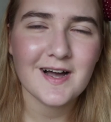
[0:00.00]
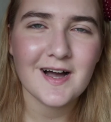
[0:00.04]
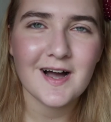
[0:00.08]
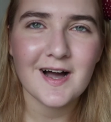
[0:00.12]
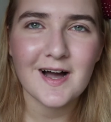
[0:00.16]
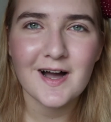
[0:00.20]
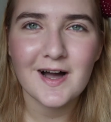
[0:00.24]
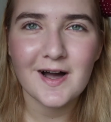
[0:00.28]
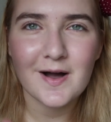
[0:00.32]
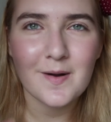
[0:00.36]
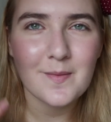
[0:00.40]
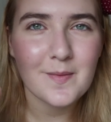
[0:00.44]

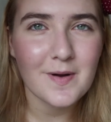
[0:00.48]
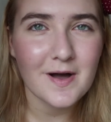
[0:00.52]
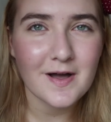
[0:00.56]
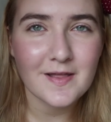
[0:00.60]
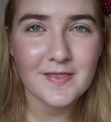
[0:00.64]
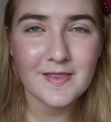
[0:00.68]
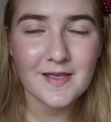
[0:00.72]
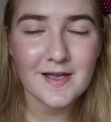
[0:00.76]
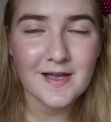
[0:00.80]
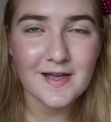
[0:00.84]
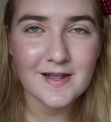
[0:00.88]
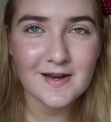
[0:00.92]

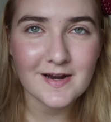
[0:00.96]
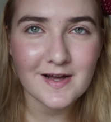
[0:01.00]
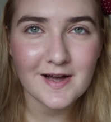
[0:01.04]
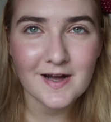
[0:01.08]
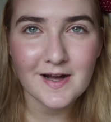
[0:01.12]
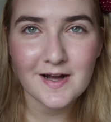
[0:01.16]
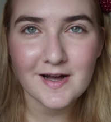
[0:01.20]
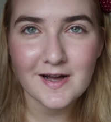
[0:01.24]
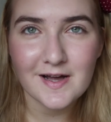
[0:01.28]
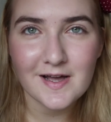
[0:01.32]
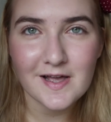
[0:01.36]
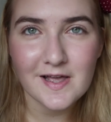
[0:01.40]
And then
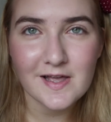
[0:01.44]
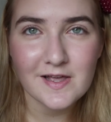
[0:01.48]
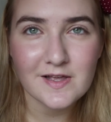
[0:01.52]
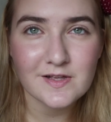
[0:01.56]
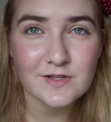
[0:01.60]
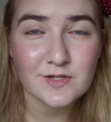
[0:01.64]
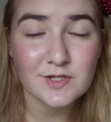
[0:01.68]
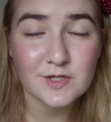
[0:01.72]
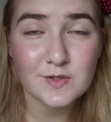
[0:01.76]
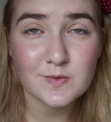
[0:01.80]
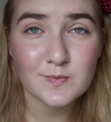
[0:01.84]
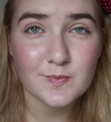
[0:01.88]

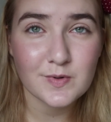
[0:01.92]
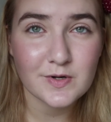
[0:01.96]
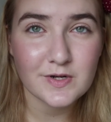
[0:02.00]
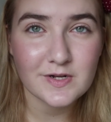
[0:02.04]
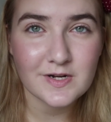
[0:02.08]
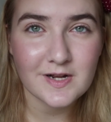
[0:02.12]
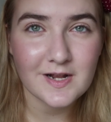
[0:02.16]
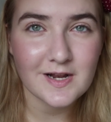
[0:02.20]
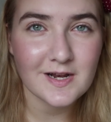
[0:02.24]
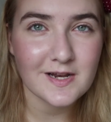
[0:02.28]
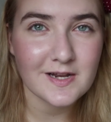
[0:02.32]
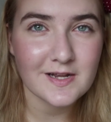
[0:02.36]
I just
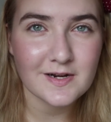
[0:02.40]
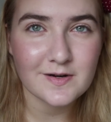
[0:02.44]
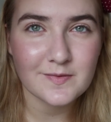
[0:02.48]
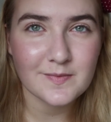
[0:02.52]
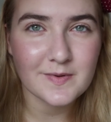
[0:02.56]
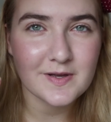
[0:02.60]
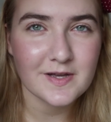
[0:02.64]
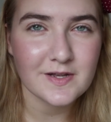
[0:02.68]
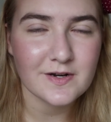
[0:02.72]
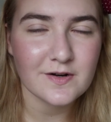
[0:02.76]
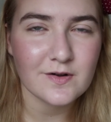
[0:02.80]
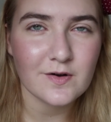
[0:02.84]
put a little
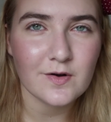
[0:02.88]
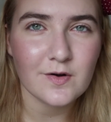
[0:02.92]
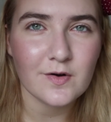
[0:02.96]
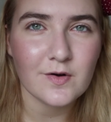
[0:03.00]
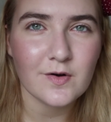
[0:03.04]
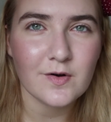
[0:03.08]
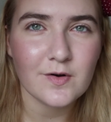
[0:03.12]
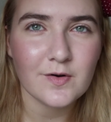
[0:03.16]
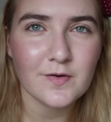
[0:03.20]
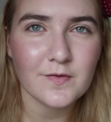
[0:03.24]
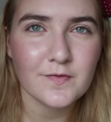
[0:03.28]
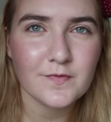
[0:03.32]
bit
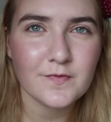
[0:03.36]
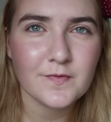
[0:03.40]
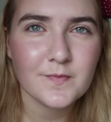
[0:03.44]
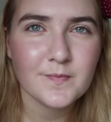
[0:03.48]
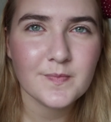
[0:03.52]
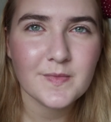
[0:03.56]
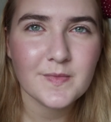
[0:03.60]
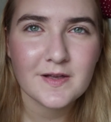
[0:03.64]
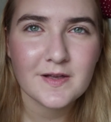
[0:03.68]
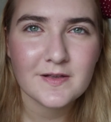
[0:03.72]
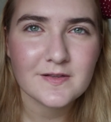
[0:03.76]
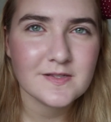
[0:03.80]
of
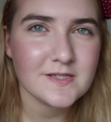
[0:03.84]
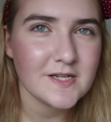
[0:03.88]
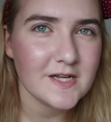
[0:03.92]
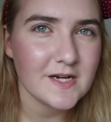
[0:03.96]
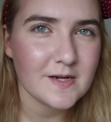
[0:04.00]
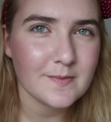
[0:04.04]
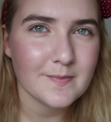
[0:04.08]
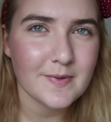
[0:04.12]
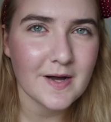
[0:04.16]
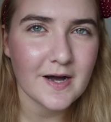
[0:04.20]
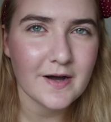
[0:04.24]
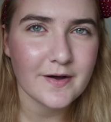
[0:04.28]

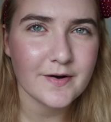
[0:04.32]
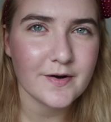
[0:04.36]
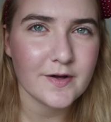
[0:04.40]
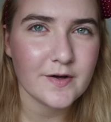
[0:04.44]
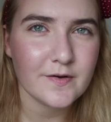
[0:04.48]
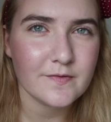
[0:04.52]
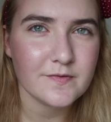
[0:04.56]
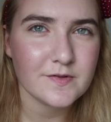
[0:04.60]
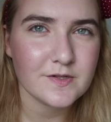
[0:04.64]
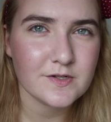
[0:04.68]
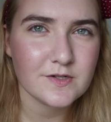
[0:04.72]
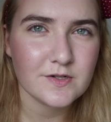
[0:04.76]
setting powder
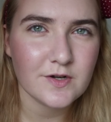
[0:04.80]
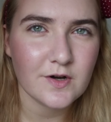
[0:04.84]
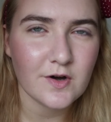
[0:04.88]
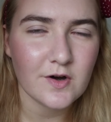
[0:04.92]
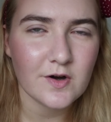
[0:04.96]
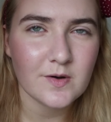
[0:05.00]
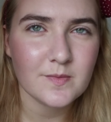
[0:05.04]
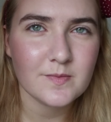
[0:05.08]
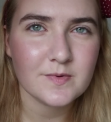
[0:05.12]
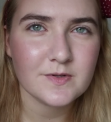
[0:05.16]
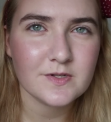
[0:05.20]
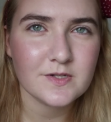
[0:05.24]
over the top.